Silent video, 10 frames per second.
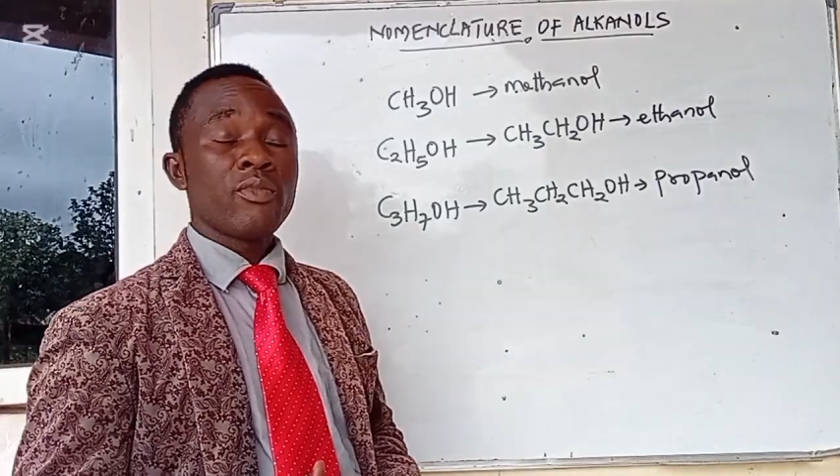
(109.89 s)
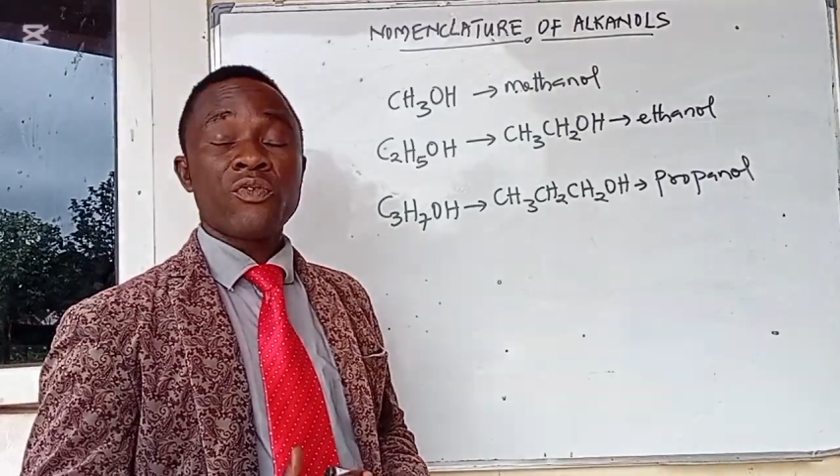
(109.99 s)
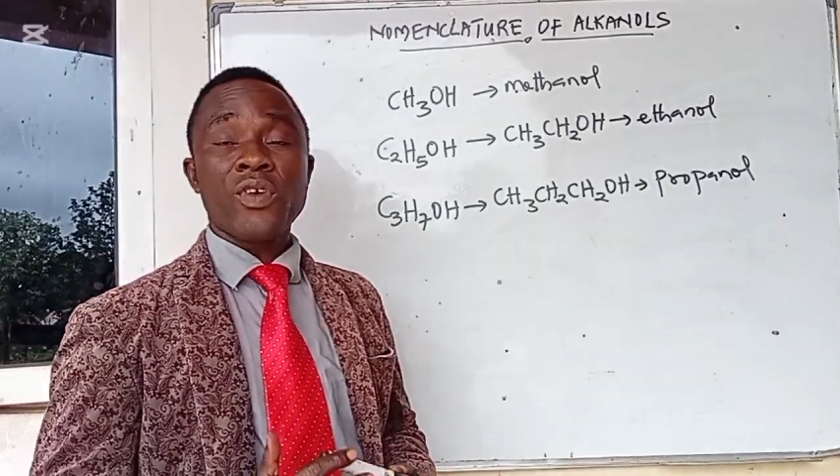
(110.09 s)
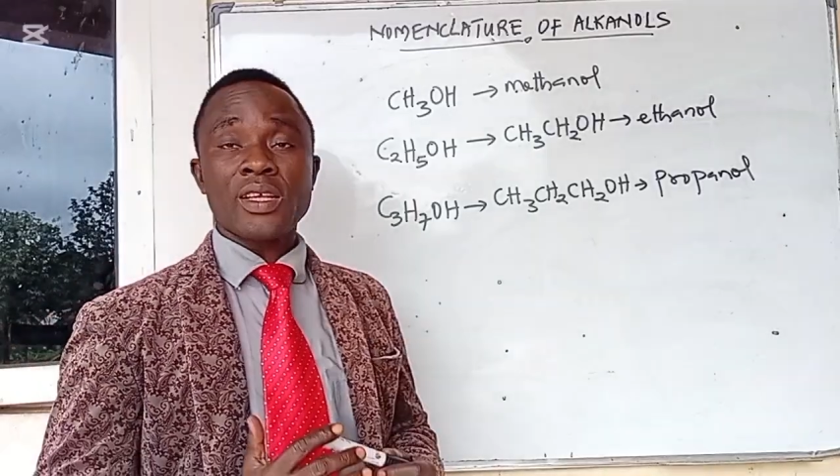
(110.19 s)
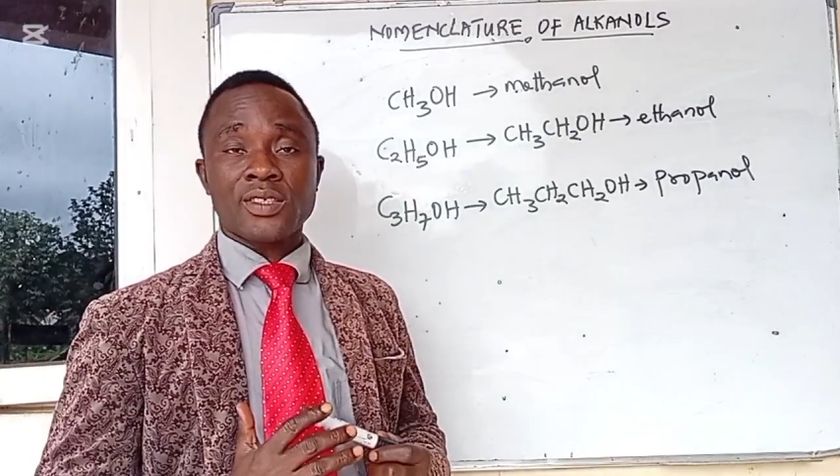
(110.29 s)

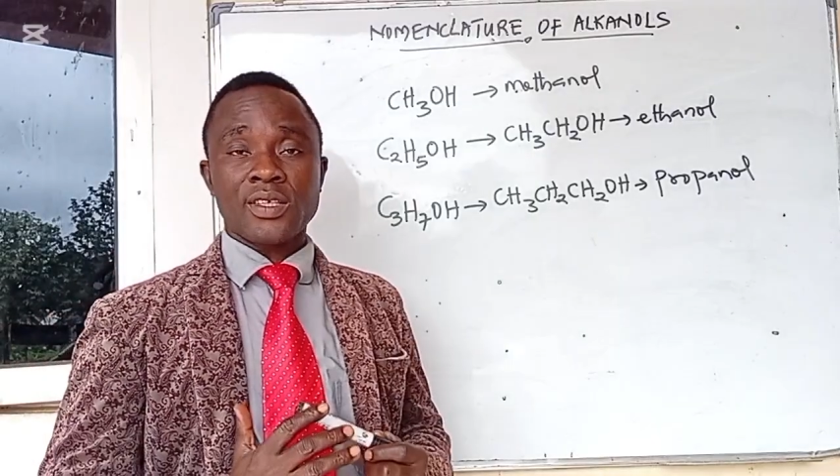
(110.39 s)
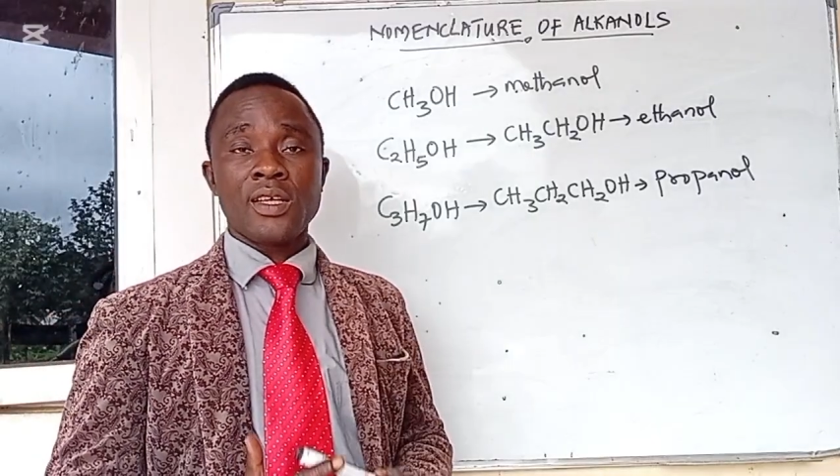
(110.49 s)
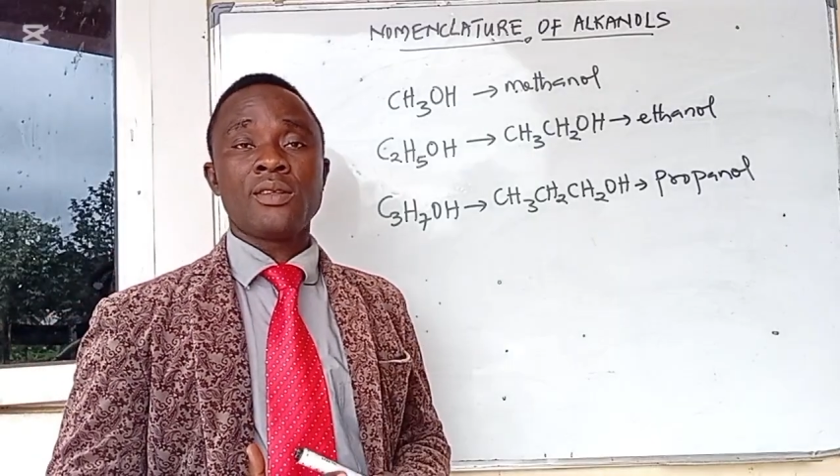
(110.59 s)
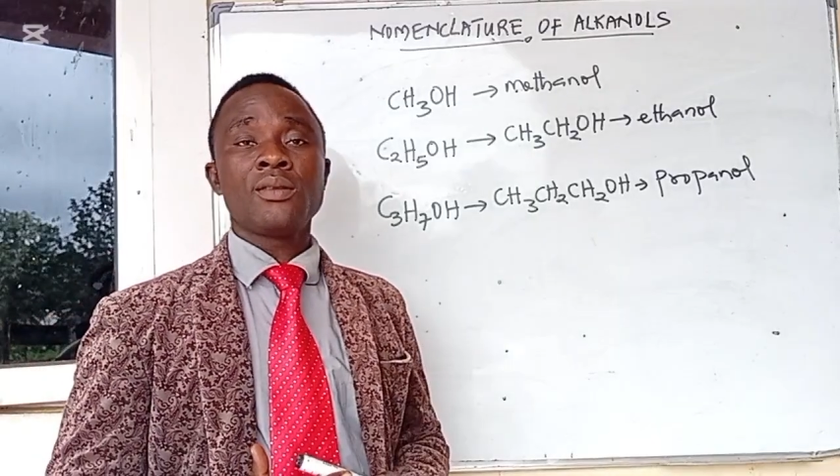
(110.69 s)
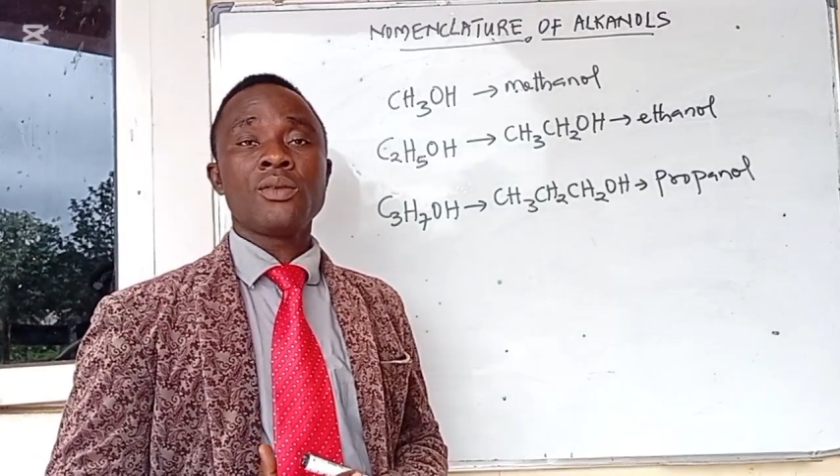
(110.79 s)
first
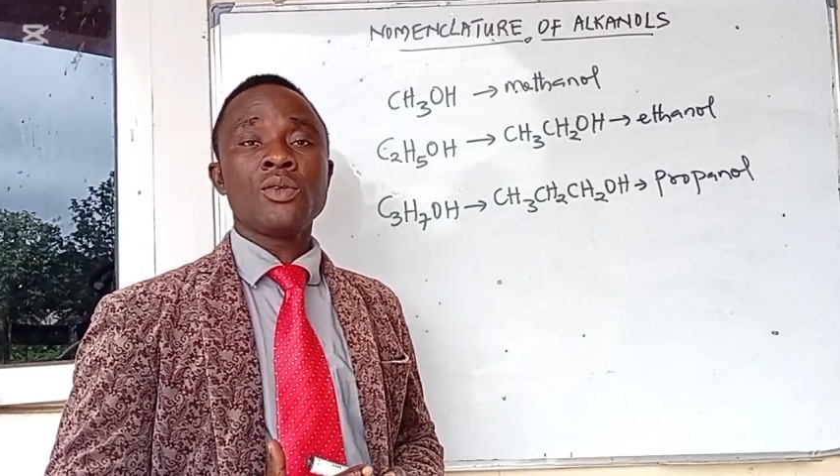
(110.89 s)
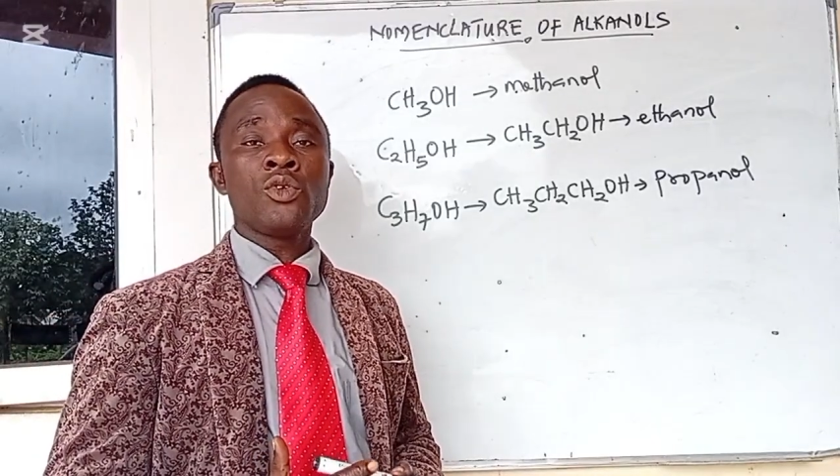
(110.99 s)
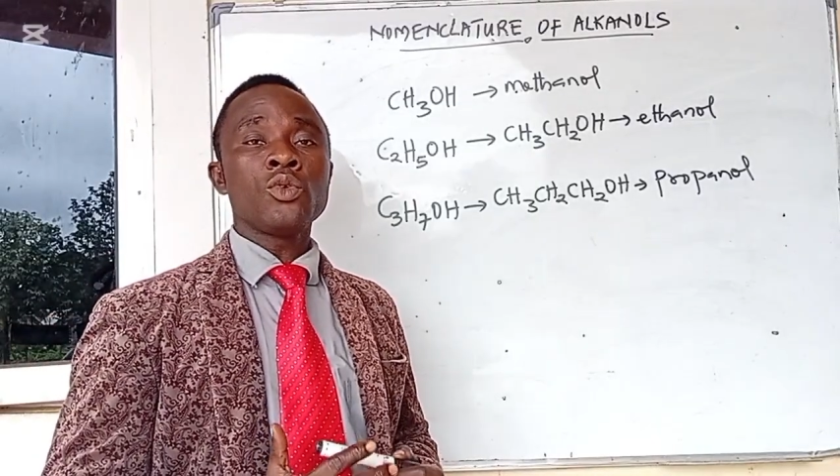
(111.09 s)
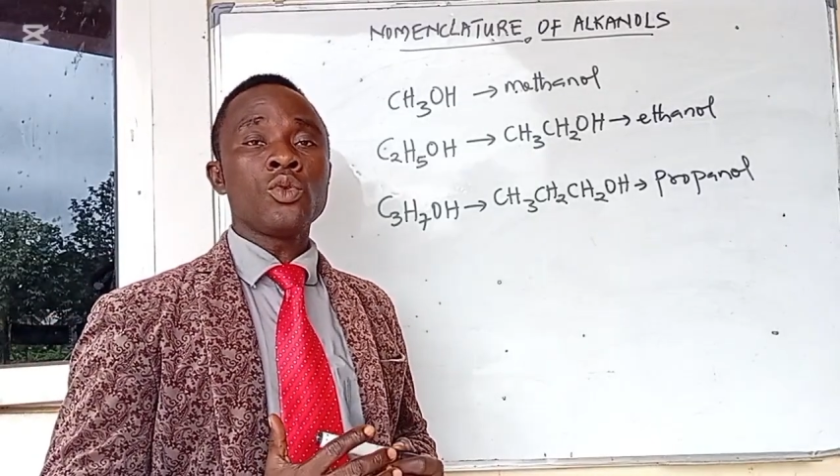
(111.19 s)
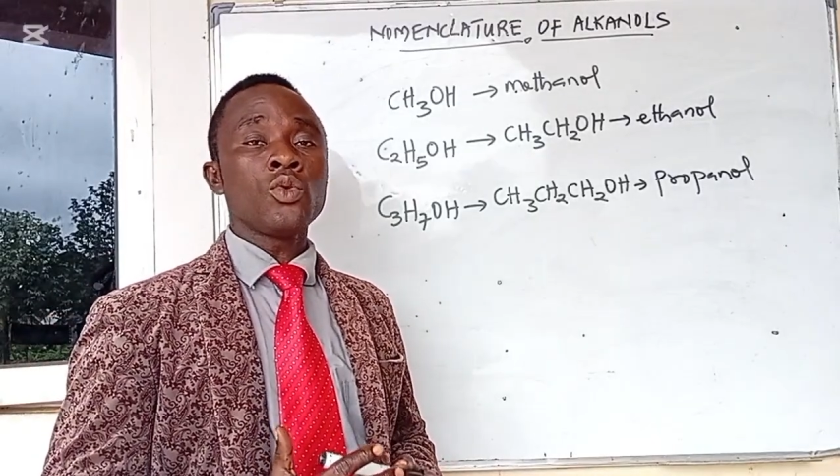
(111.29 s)
thing
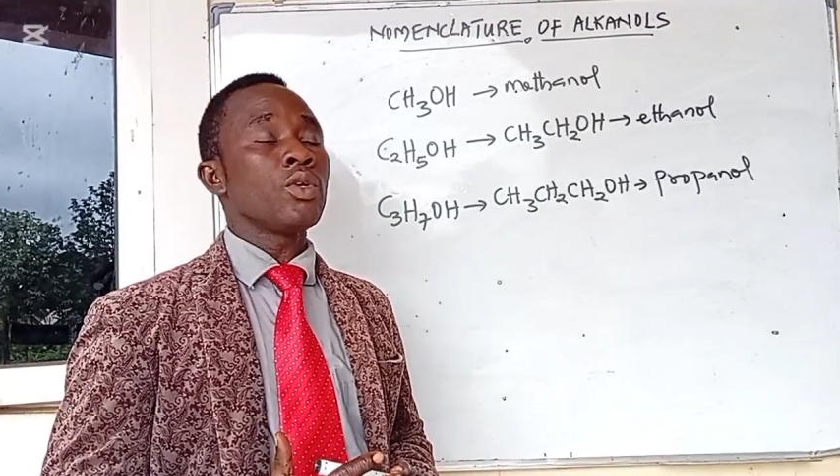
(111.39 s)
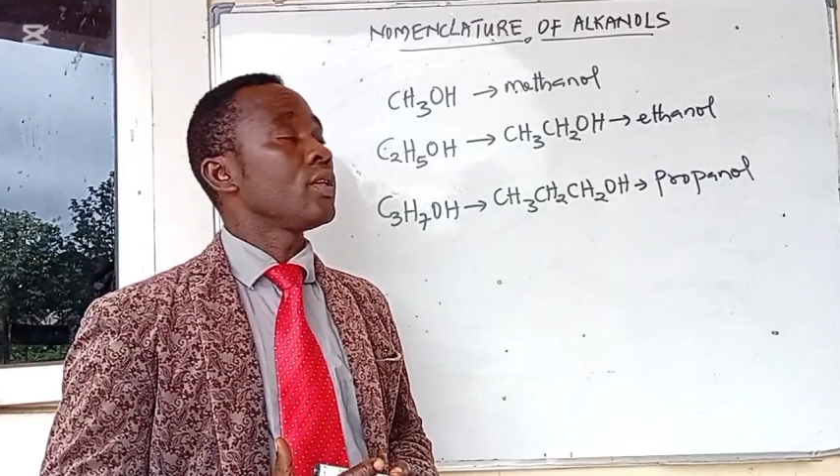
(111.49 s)
you do